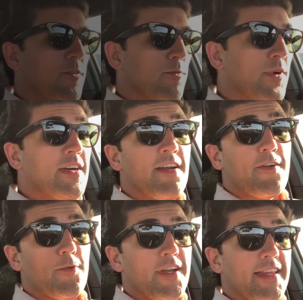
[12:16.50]
Well,
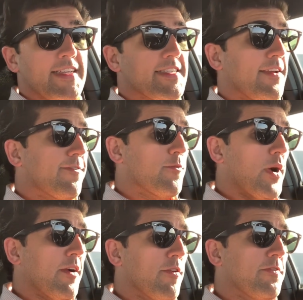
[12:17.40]
everyone, that's it for
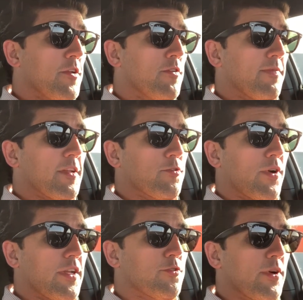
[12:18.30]
my review of the
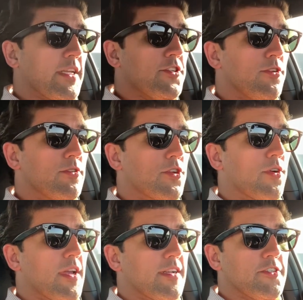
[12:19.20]
2022
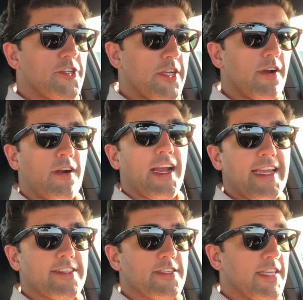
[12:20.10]
Toyota
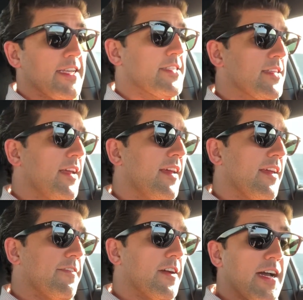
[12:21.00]

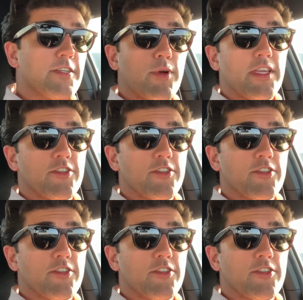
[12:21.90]
GR86. If you liked what you